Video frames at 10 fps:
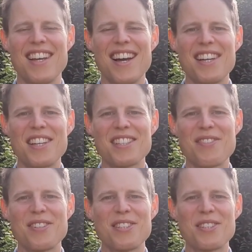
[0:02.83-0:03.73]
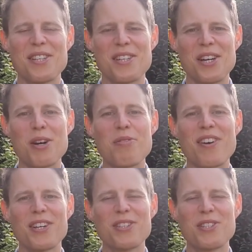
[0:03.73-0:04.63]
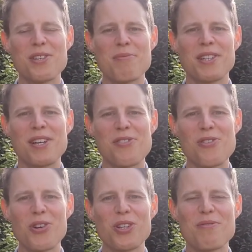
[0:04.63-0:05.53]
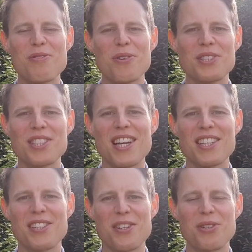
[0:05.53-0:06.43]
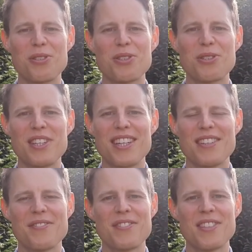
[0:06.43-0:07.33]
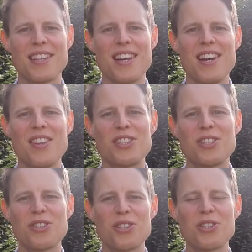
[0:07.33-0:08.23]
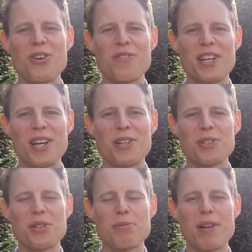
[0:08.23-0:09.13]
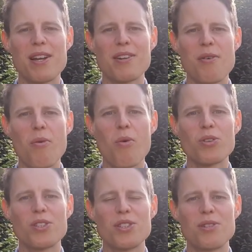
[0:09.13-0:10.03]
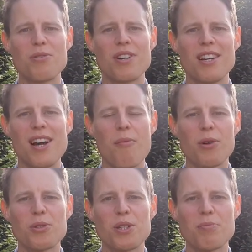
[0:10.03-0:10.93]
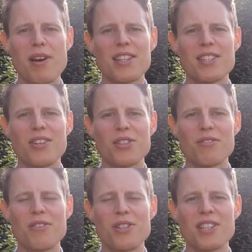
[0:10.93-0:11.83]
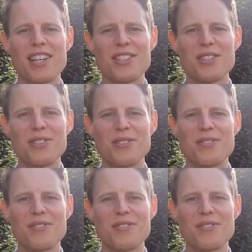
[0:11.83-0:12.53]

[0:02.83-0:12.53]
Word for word: Hi Year 7s, hope you've had a good summer and are all looking forward to starting the new school year. This is just a short video to explain what to do and what to expect on your first day at school.